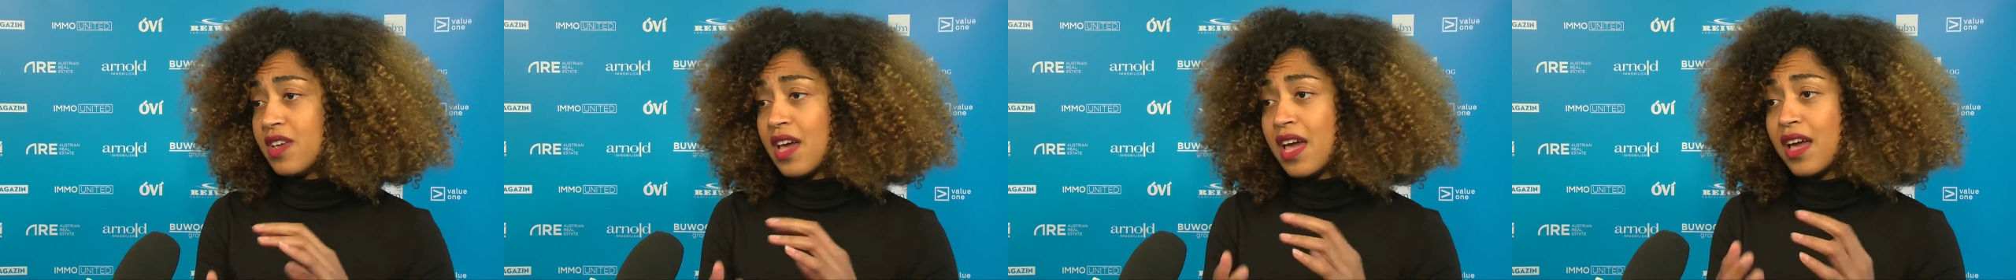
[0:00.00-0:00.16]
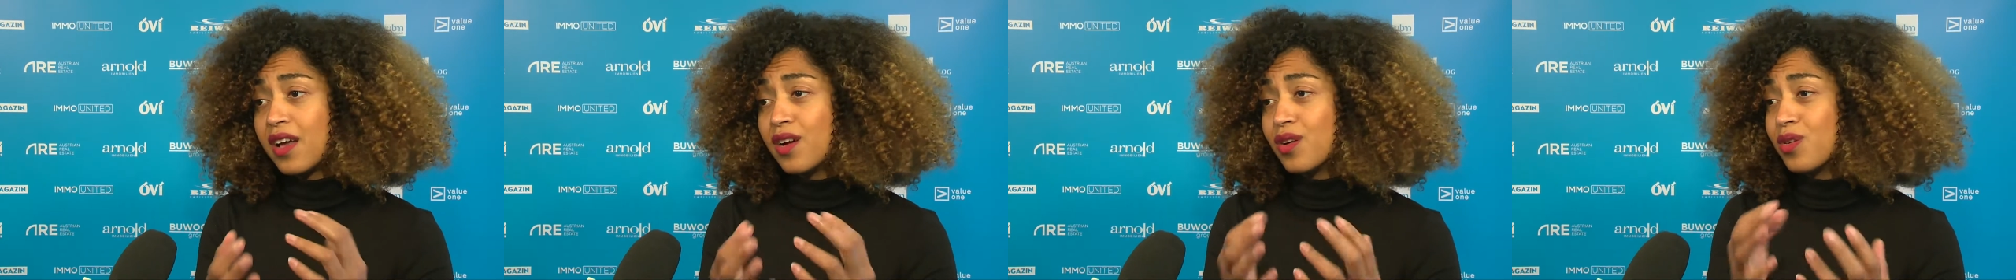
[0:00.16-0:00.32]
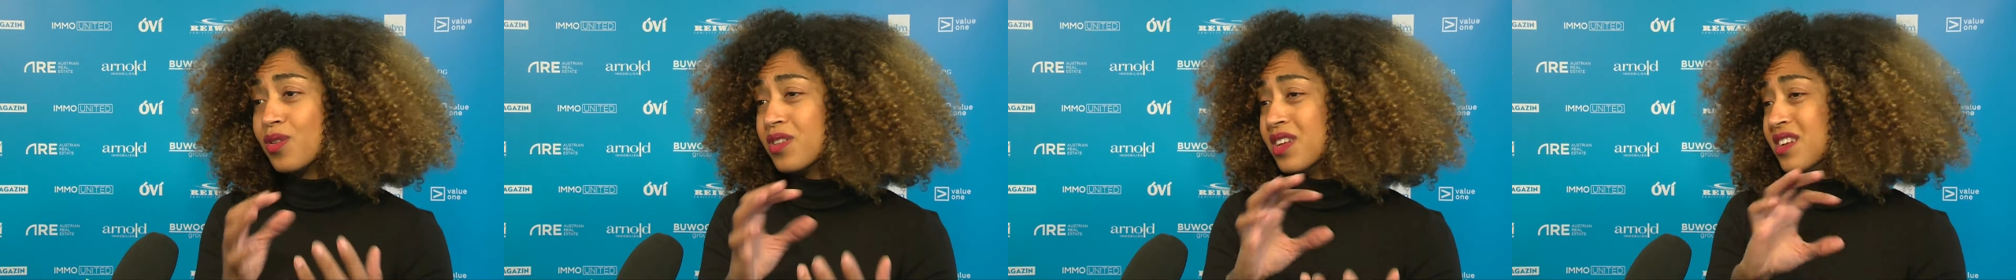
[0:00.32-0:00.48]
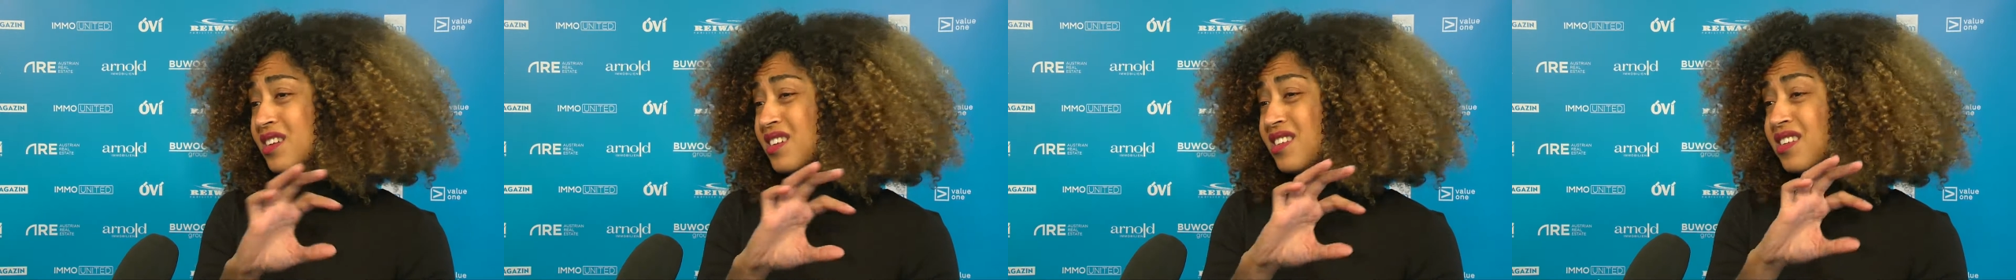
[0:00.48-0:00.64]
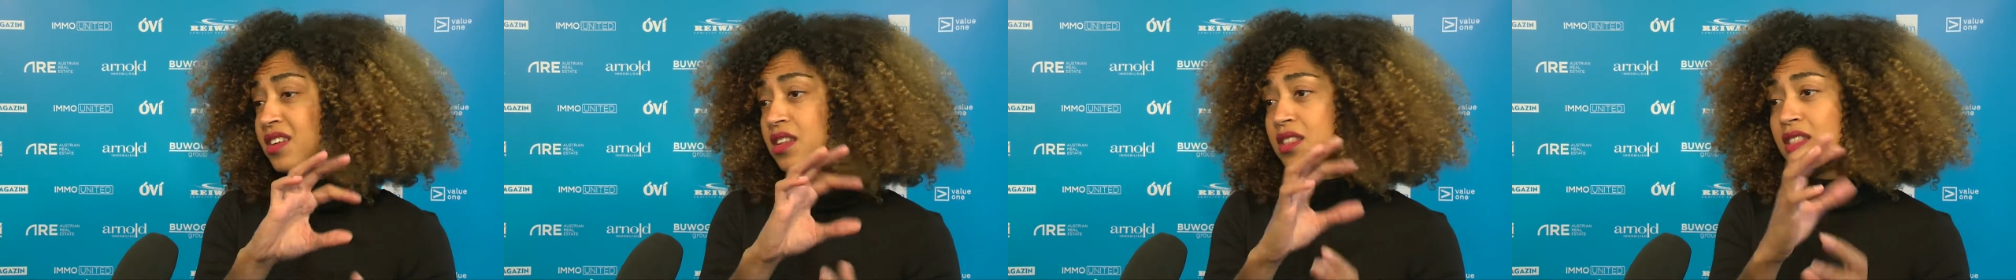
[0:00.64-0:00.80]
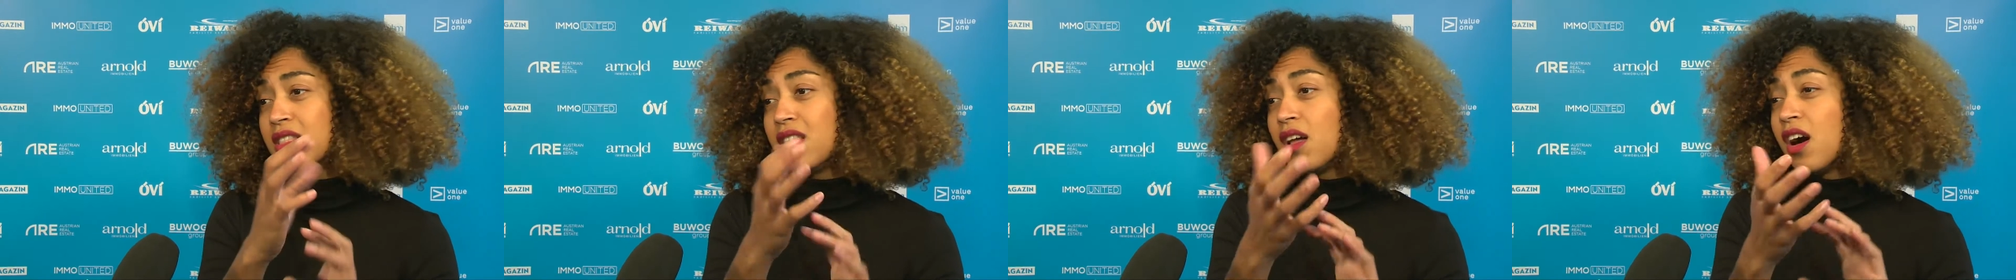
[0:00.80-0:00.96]
angle and in
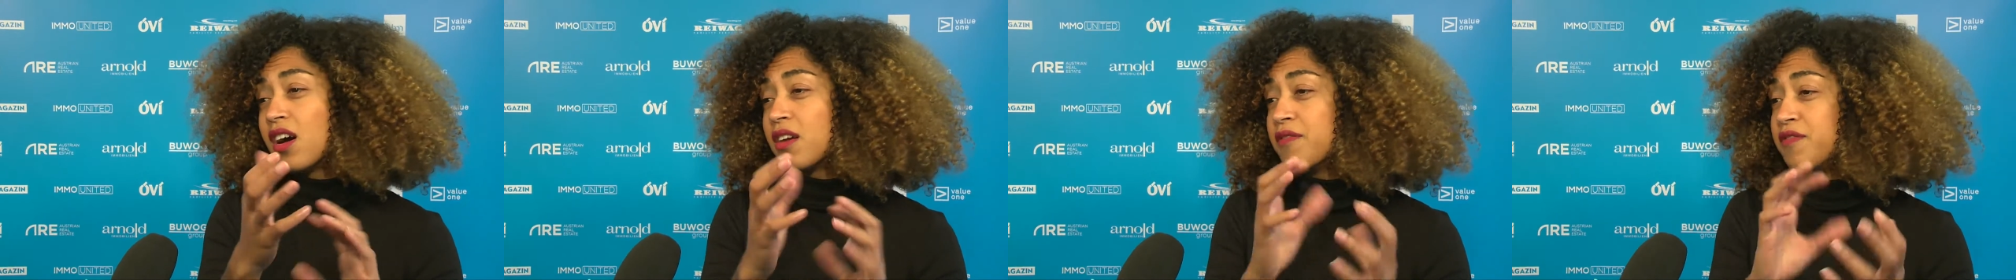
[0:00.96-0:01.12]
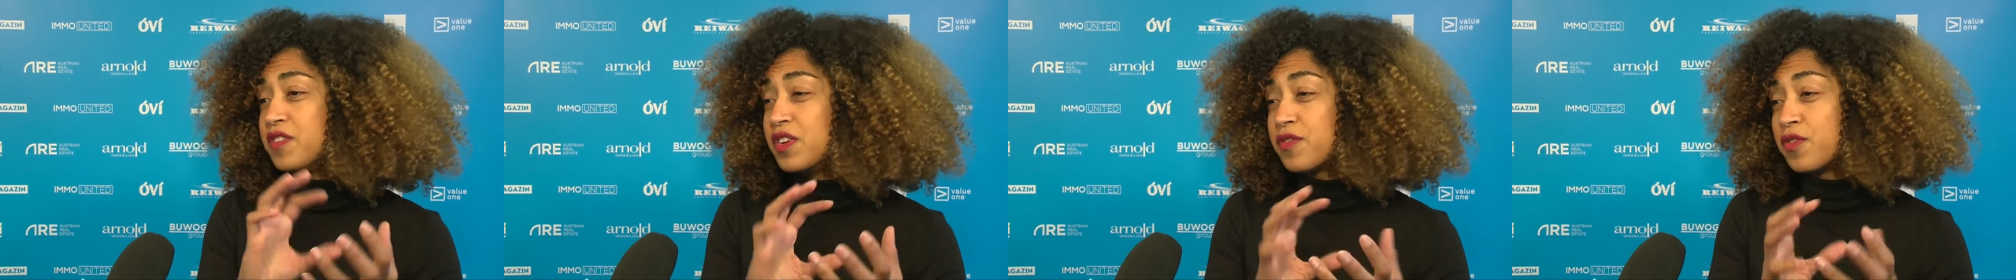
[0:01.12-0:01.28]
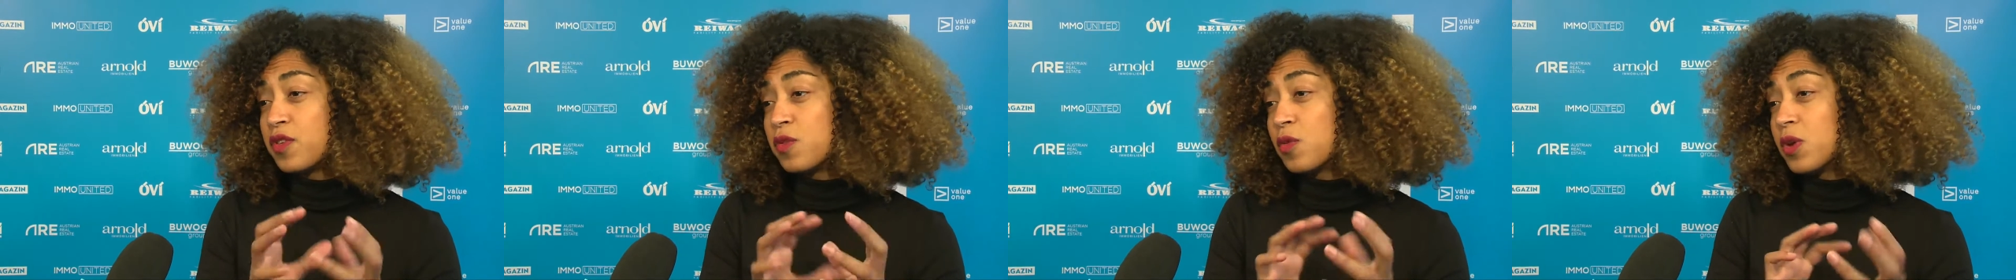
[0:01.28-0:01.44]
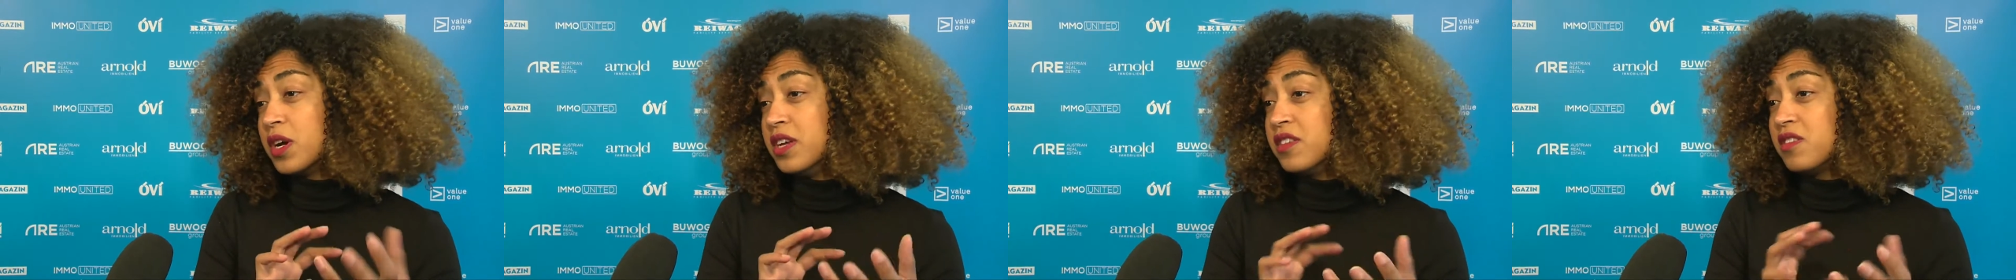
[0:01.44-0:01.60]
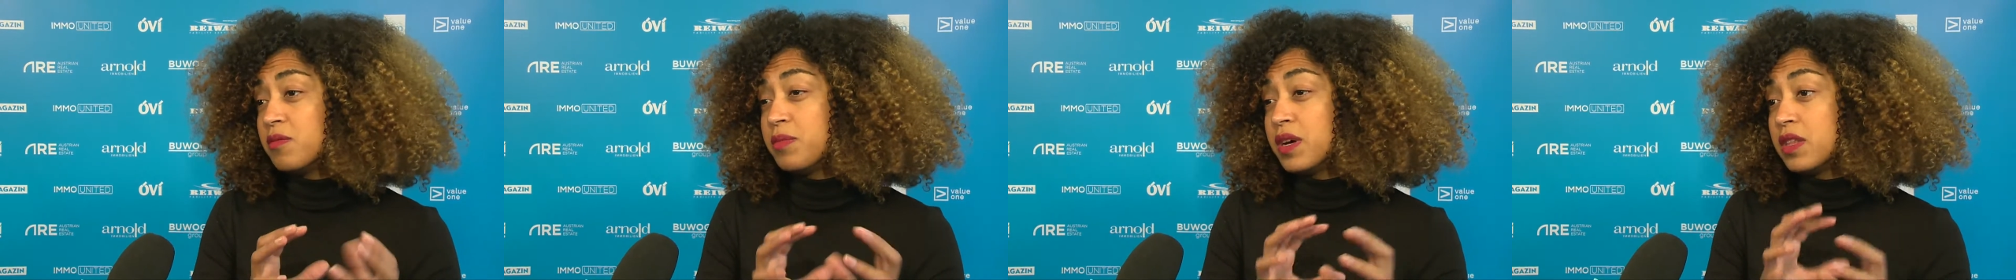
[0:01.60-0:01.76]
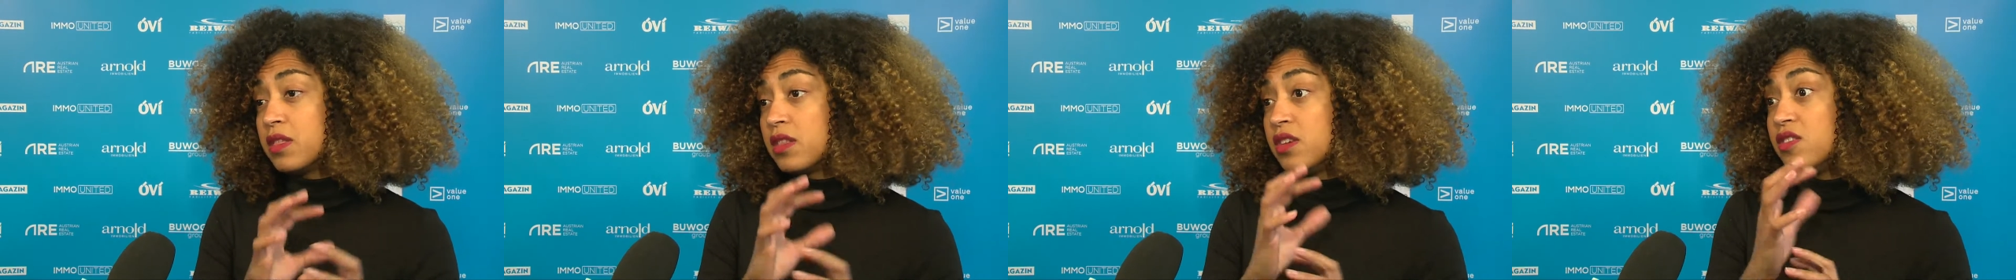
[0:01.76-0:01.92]
a lot of different ways
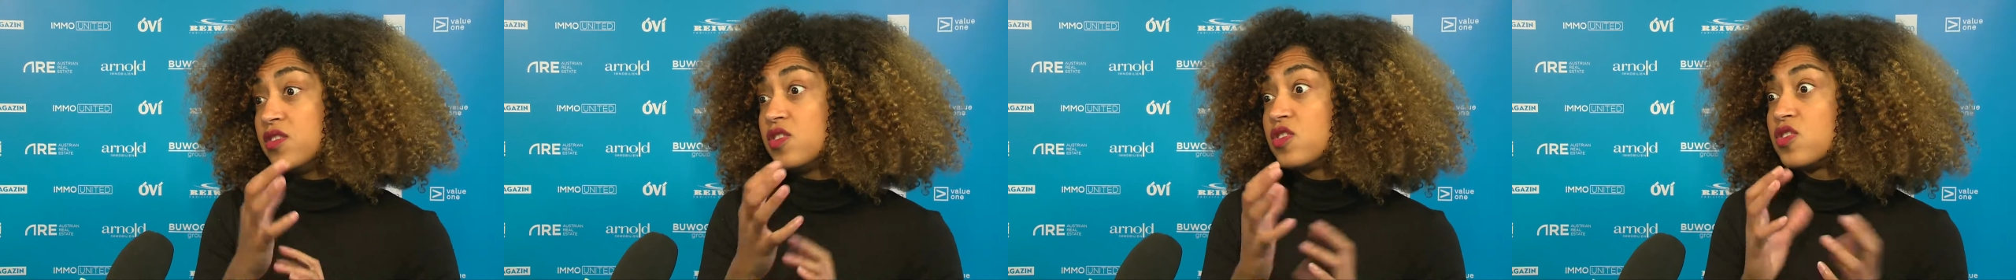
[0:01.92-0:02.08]
about these